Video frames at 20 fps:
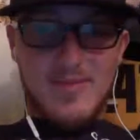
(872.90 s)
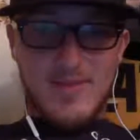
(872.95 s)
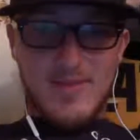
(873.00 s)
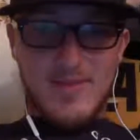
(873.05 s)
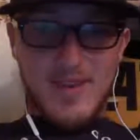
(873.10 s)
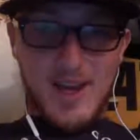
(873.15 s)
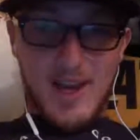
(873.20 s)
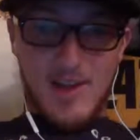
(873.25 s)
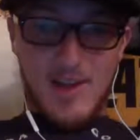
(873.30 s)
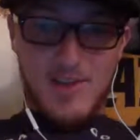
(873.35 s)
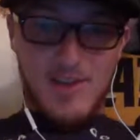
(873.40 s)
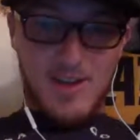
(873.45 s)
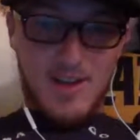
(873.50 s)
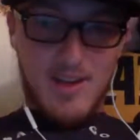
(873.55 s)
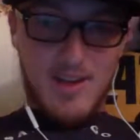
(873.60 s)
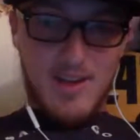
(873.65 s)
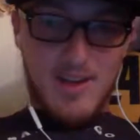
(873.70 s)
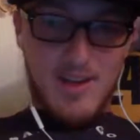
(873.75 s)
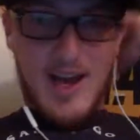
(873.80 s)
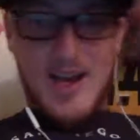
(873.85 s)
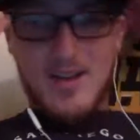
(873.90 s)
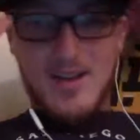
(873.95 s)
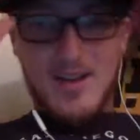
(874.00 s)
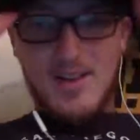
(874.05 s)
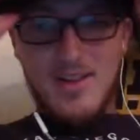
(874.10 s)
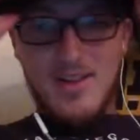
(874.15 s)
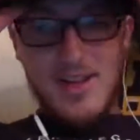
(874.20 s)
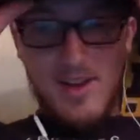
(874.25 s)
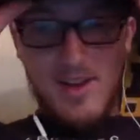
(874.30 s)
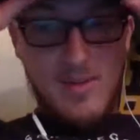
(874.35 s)
Gosh, I don't
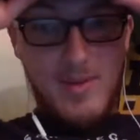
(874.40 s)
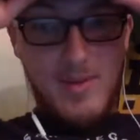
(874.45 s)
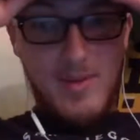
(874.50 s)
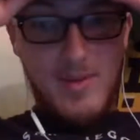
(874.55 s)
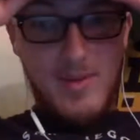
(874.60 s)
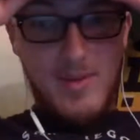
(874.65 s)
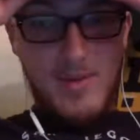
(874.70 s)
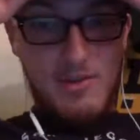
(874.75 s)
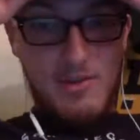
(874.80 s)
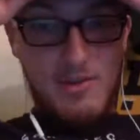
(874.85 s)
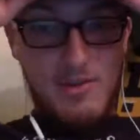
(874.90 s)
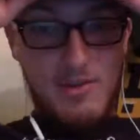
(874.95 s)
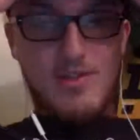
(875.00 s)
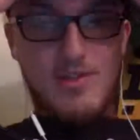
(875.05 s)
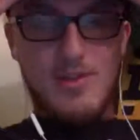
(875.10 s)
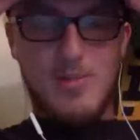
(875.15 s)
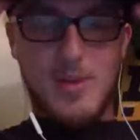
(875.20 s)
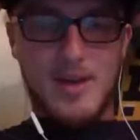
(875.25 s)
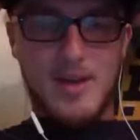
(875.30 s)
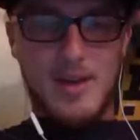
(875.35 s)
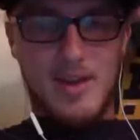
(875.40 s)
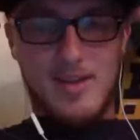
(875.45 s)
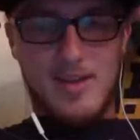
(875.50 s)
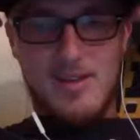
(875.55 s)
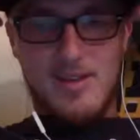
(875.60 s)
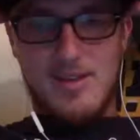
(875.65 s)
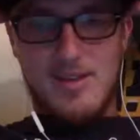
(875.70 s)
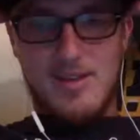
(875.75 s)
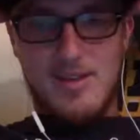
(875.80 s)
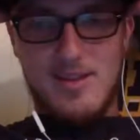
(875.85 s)
like to talk about the draft just
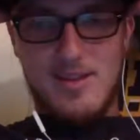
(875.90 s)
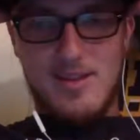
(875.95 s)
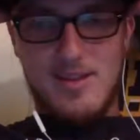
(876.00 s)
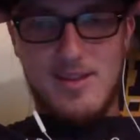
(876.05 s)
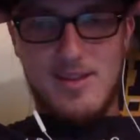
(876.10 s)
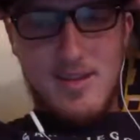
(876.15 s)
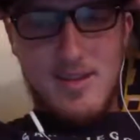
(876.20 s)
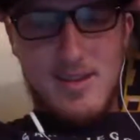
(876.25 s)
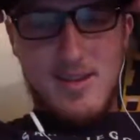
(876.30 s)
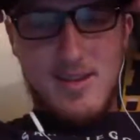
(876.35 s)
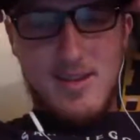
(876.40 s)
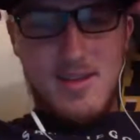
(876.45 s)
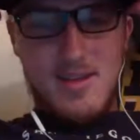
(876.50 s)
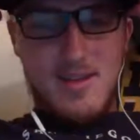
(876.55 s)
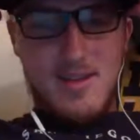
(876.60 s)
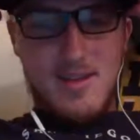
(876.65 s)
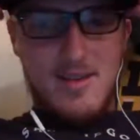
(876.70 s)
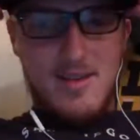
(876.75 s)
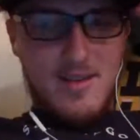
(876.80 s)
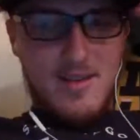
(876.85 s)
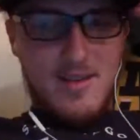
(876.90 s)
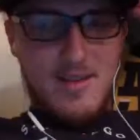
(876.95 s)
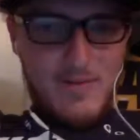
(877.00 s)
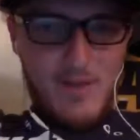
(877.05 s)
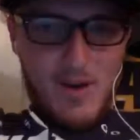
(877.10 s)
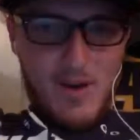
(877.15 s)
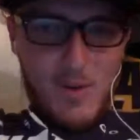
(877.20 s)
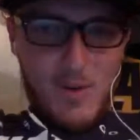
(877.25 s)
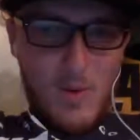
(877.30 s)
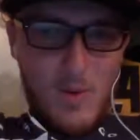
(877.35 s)
because
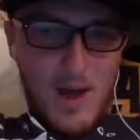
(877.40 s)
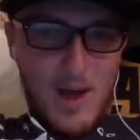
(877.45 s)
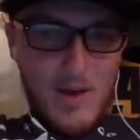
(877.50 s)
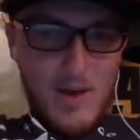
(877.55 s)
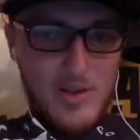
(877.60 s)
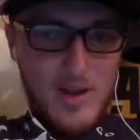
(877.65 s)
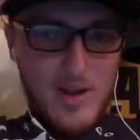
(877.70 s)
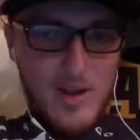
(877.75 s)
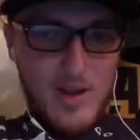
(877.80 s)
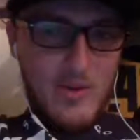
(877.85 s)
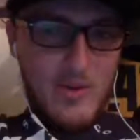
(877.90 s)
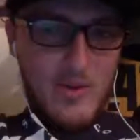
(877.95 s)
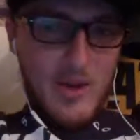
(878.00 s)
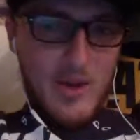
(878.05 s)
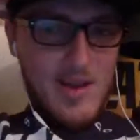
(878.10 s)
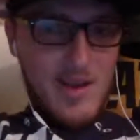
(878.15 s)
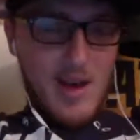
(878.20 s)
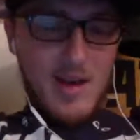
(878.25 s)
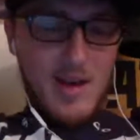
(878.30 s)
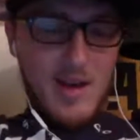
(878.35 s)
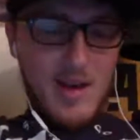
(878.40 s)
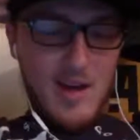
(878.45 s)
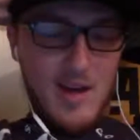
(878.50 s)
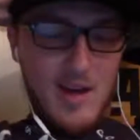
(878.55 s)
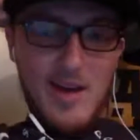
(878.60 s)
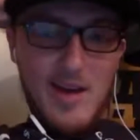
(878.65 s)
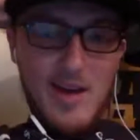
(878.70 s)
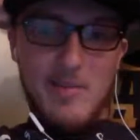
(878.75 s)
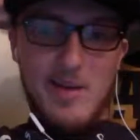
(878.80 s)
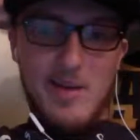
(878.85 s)
for a while it's all we could talk
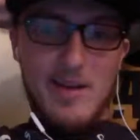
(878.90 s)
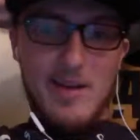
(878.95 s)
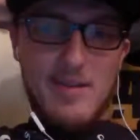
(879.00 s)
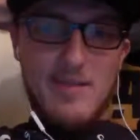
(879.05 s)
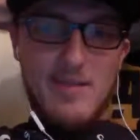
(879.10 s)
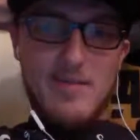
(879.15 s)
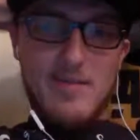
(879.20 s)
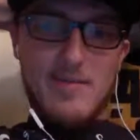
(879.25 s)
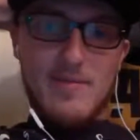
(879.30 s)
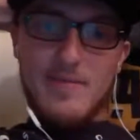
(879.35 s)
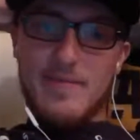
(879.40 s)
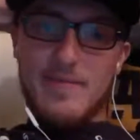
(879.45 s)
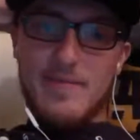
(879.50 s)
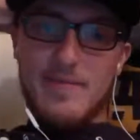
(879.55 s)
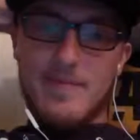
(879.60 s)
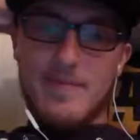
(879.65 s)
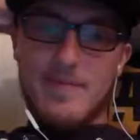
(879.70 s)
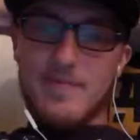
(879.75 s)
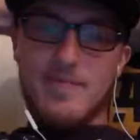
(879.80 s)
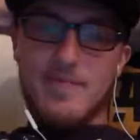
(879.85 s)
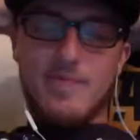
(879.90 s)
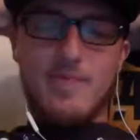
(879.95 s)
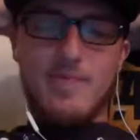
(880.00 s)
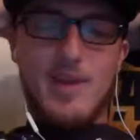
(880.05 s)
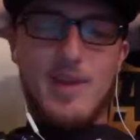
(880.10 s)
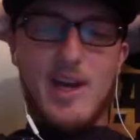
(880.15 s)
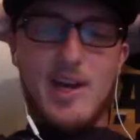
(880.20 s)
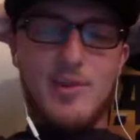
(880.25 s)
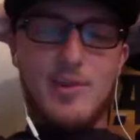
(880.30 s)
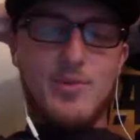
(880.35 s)
about, but
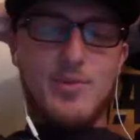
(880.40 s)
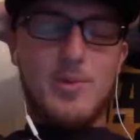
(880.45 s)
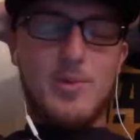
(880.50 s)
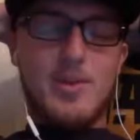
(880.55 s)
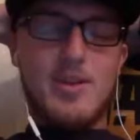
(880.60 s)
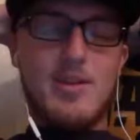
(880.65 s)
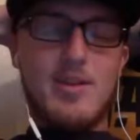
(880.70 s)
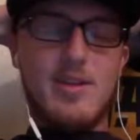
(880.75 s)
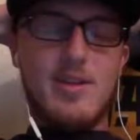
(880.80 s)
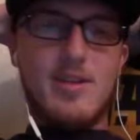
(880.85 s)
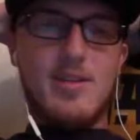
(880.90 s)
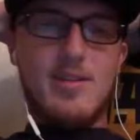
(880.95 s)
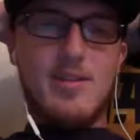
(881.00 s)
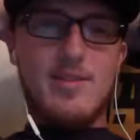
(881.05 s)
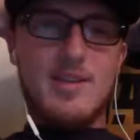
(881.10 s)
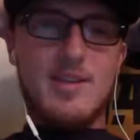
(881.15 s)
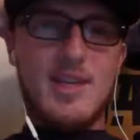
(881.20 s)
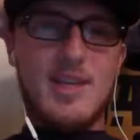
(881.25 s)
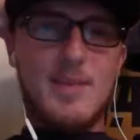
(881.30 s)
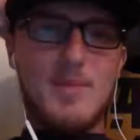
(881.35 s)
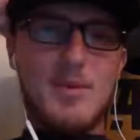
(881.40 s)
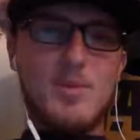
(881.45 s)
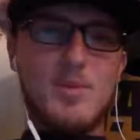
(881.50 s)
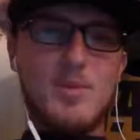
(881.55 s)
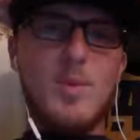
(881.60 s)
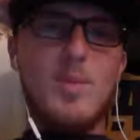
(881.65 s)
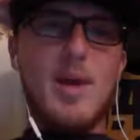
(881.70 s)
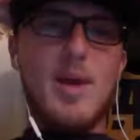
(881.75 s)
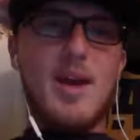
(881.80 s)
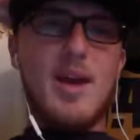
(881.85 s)
I just want us to keep this
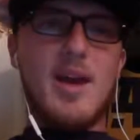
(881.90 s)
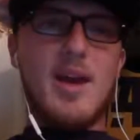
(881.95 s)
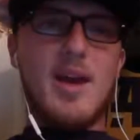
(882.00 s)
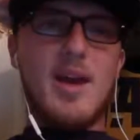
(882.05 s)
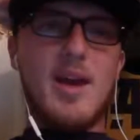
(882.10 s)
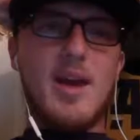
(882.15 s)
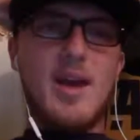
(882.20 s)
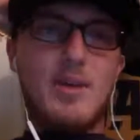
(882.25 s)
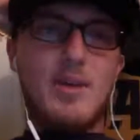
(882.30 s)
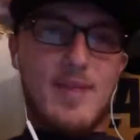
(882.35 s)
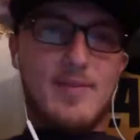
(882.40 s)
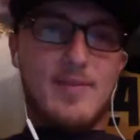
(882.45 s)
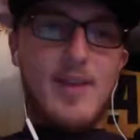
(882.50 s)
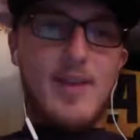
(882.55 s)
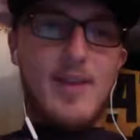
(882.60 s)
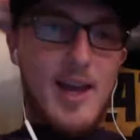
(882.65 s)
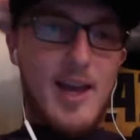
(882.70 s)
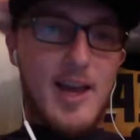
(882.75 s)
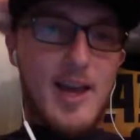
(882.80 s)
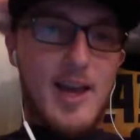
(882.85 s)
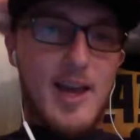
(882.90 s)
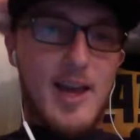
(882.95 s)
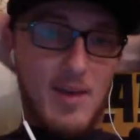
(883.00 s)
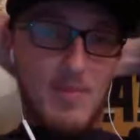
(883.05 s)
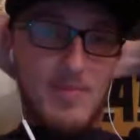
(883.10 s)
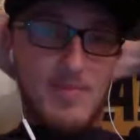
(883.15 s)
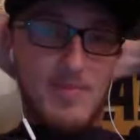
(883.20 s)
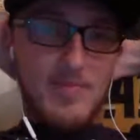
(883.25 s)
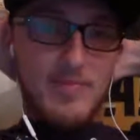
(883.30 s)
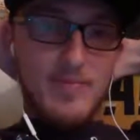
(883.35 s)
momentum that we had last
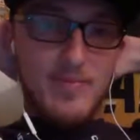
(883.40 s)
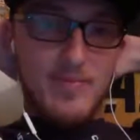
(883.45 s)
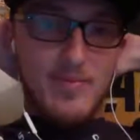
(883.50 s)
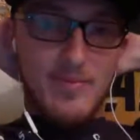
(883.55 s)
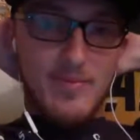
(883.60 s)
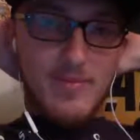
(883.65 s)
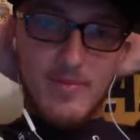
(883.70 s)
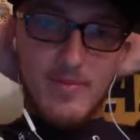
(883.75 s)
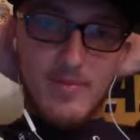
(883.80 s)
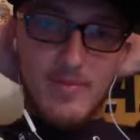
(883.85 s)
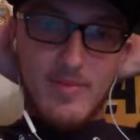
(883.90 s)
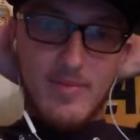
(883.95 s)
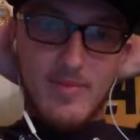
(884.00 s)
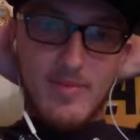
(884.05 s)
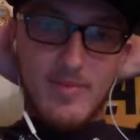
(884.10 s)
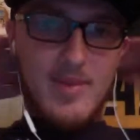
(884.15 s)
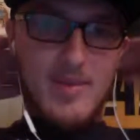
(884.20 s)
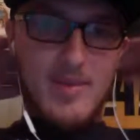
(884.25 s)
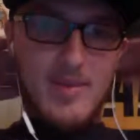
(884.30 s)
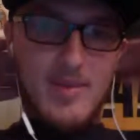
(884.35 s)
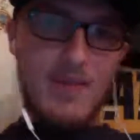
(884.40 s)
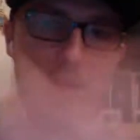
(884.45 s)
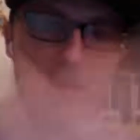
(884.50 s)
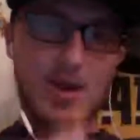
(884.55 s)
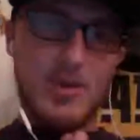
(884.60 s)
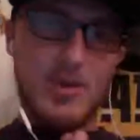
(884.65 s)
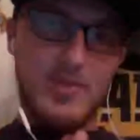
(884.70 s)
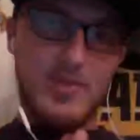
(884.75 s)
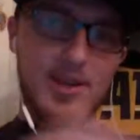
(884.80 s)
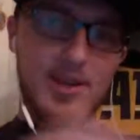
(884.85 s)
game and have some
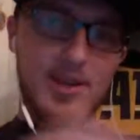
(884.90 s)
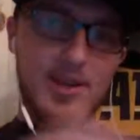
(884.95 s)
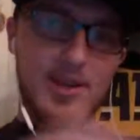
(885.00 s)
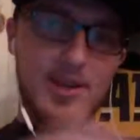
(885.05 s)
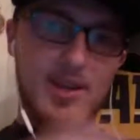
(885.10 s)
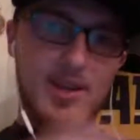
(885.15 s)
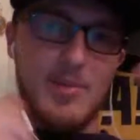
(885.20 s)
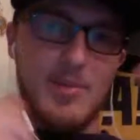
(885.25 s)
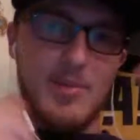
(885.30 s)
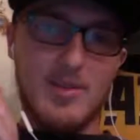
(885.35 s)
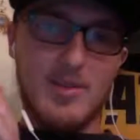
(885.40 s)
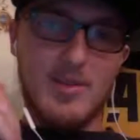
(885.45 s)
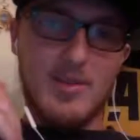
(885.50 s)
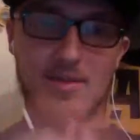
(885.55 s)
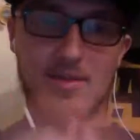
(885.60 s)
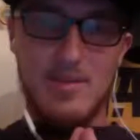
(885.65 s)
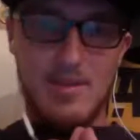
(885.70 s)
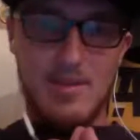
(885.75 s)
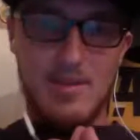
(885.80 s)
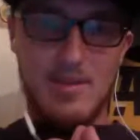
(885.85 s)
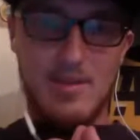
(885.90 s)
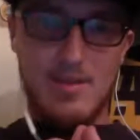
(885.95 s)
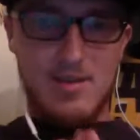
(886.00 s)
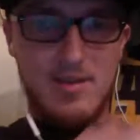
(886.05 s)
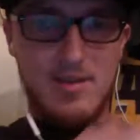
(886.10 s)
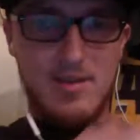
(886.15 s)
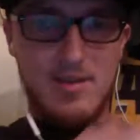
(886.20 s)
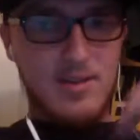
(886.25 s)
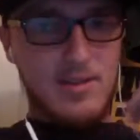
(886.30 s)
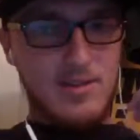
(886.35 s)
healthy games.
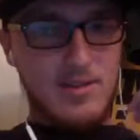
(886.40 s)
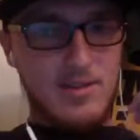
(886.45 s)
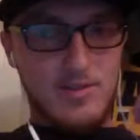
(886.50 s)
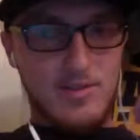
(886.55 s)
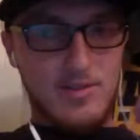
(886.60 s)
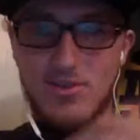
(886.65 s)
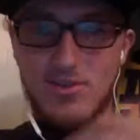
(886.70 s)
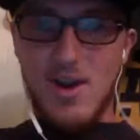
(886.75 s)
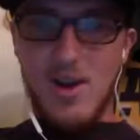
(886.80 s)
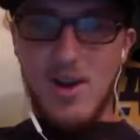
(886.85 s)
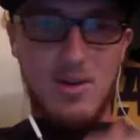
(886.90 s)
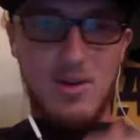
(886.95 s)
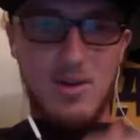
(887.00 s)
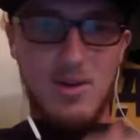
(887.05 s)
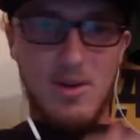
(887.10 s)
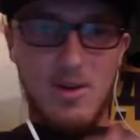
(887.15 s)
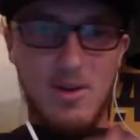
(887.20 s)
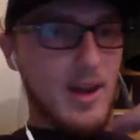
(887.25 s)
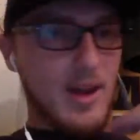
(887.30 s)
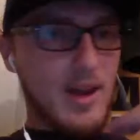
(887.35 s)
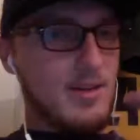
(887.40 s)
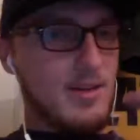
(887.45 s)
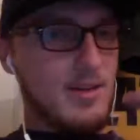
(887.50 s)
Let's try to win.